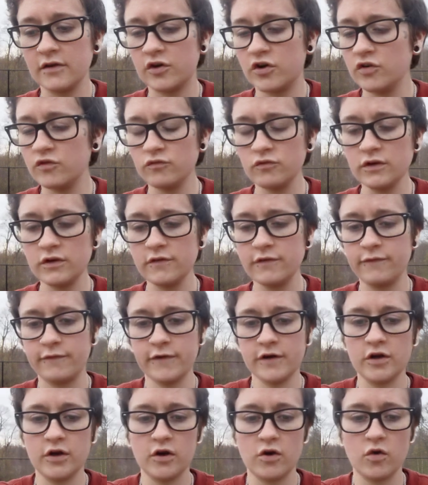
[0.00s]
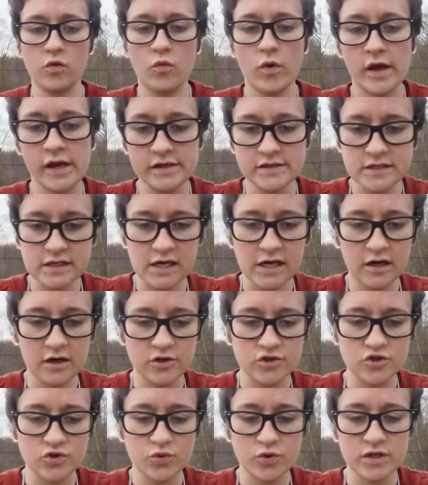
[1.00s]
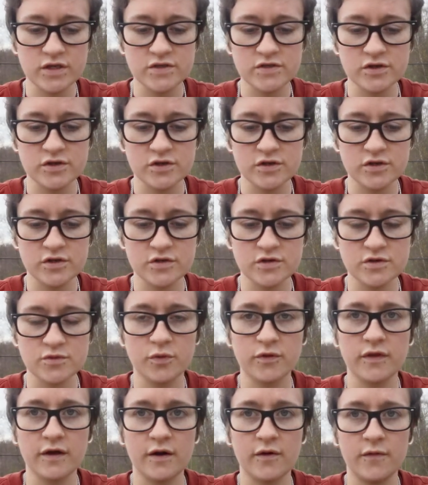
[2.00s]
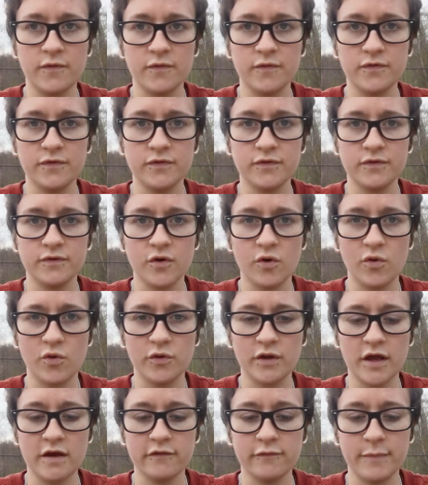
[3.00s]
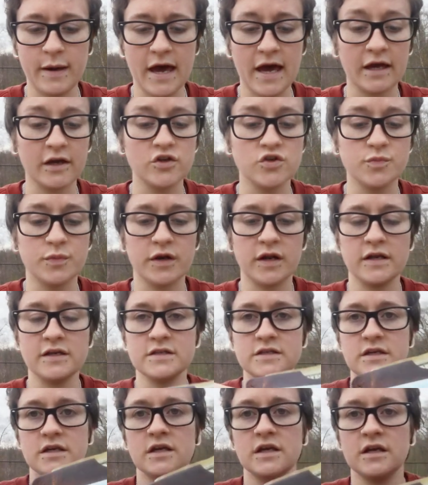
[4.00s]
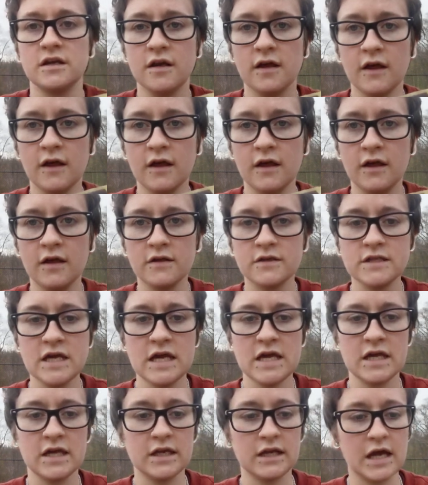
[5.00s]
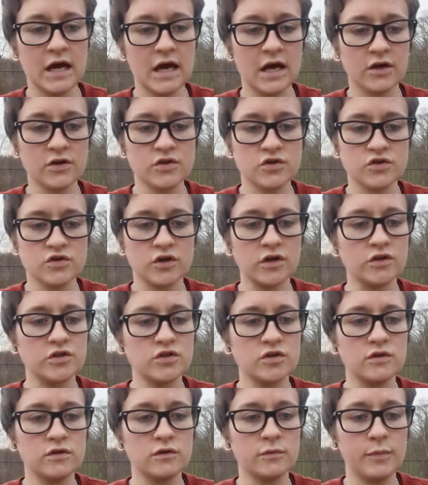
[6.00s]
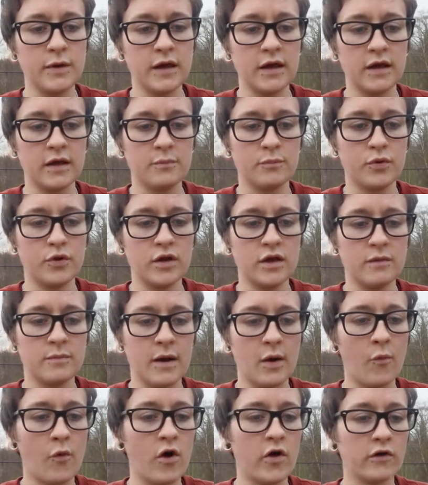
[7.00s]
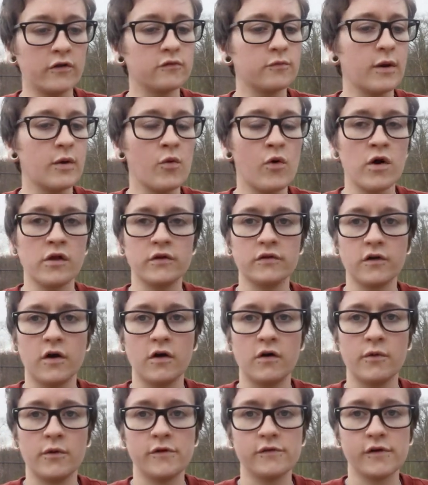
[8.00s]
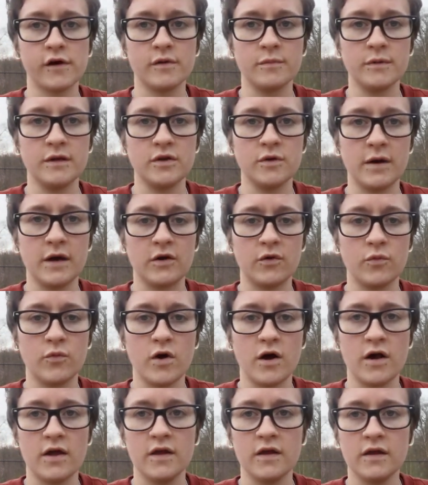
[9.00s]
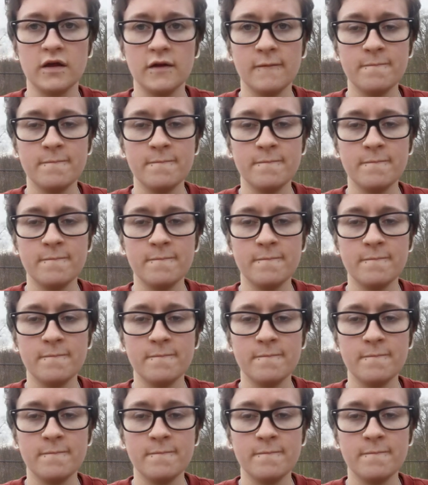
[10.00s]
Couldn't really figure out a way to carry tweezers without the whole knife package, but I did take an extra toothpick and put it in my wallet because my wallet's always on me no matter what.